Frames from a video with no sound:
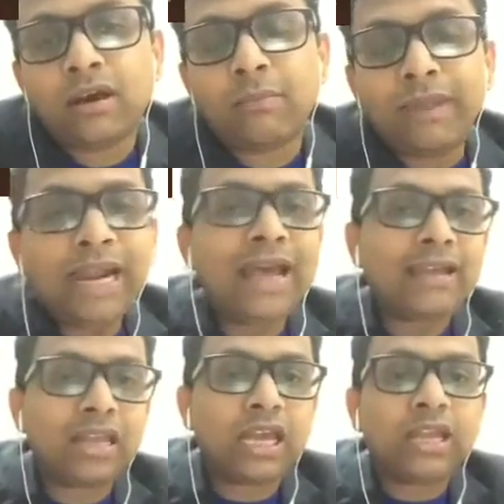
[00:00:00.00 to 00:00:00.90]
made
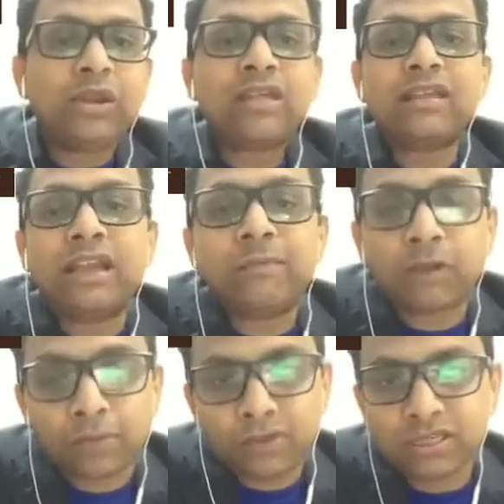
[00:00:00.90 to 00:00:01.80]
as our unique selling
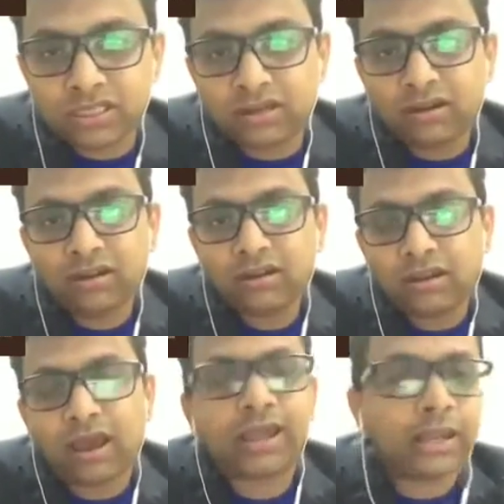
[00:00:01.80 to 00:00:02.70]
proposition,
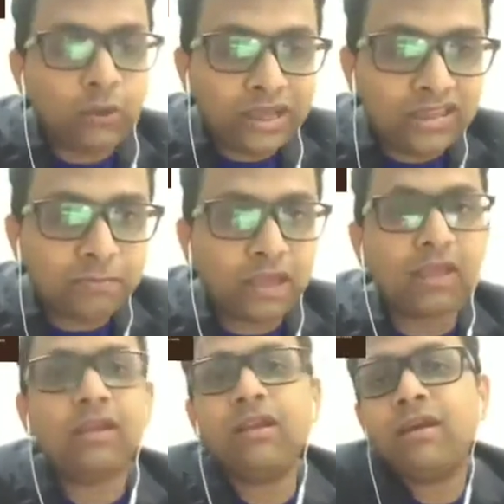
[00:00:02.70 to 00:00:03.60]
our
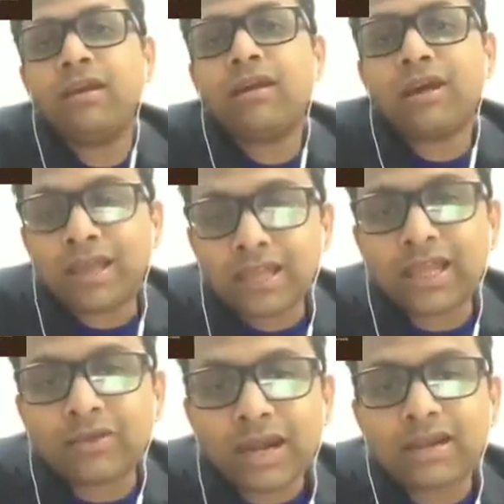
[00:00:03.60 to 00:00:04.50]
USP in the
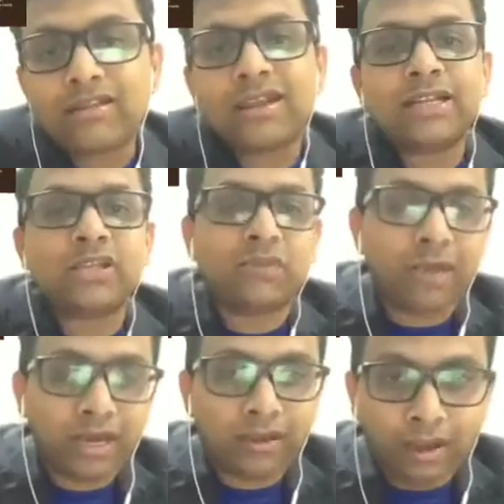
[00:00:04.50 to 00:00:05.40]
United States of
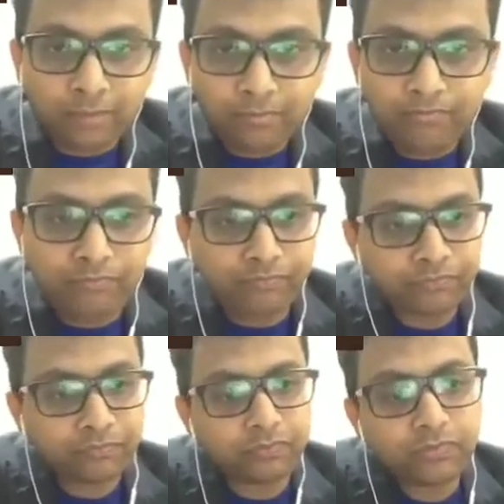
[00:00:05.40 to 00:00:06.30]
America.
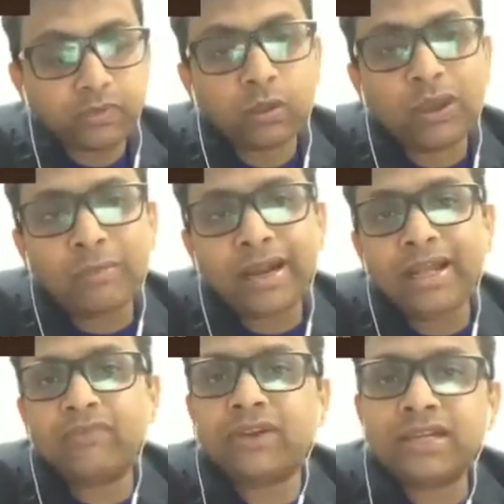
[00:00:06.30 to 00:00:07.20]
Well, my
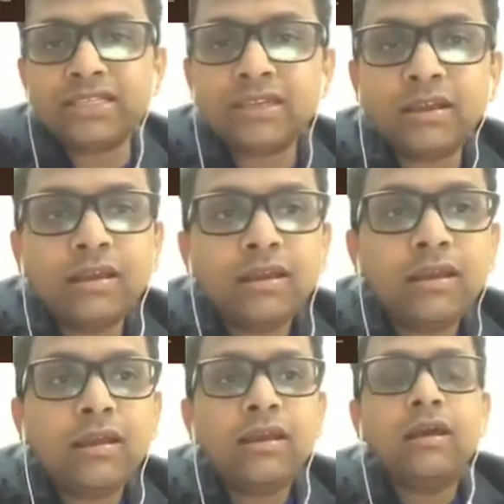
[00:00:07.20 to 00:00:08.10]
dear friends,
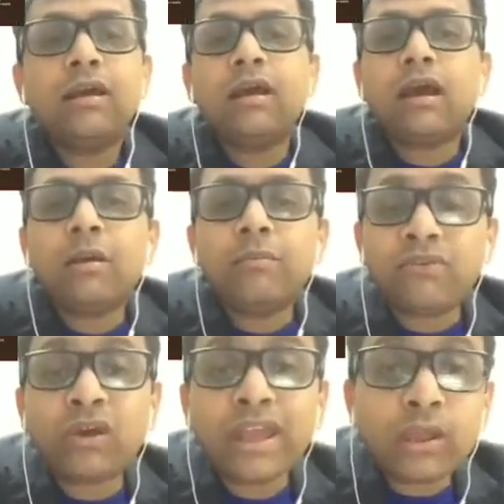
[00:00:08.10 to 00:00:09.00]

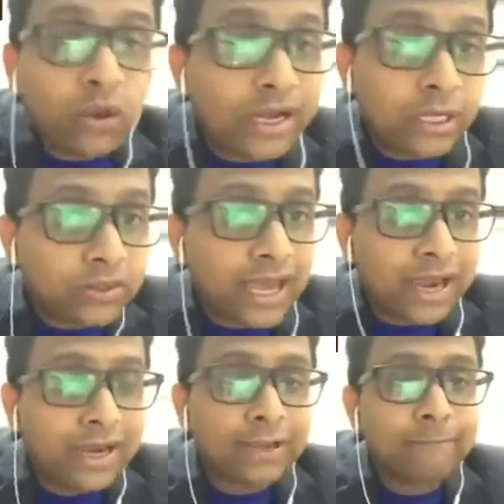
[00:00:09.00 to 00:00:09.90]
before I go into
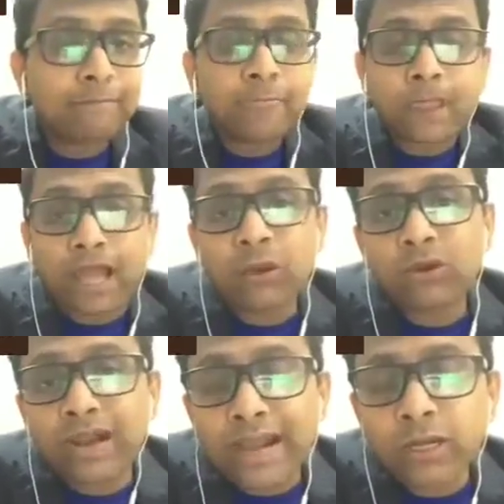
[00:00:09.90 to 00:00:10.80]
that, I
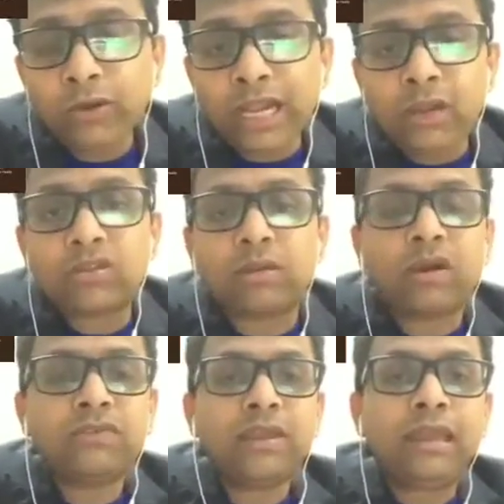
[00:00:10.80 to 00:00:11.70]
would like to tell you some
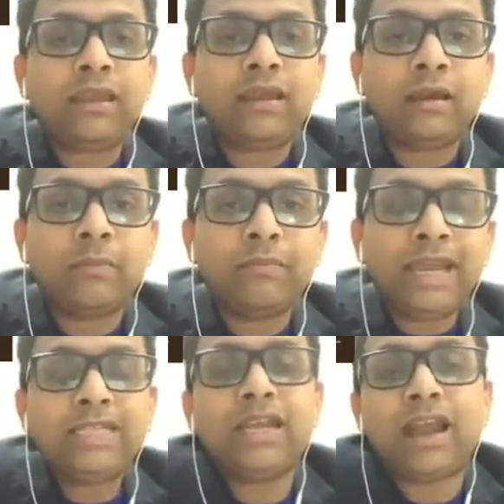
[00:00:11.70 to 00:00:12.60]
of the
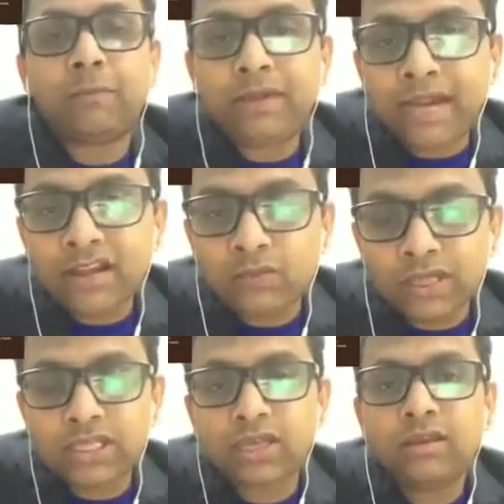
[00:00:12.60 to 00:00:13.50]
major updates
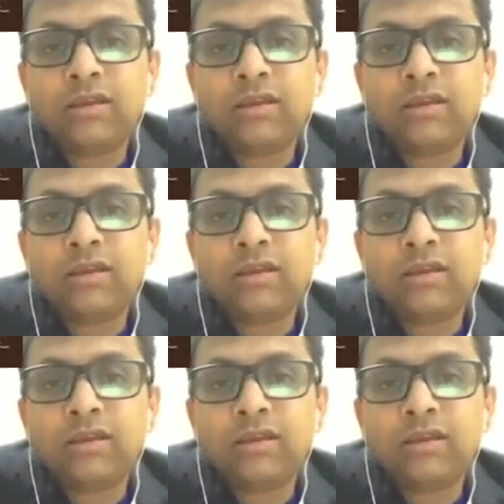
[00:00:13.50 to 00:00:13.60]
which